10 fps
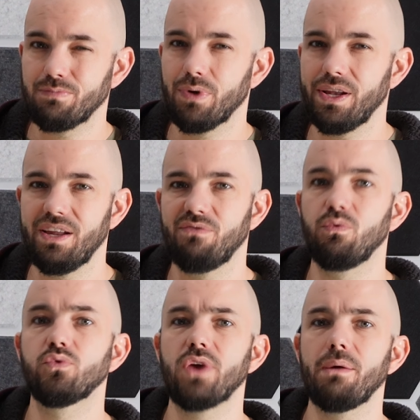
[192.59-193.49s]
these bright enough.
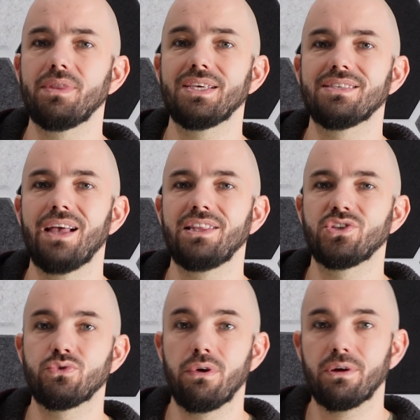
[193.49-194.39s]
We'll try with a slightly
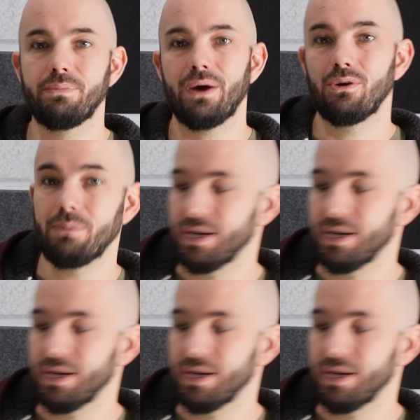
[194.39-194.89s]
stronger power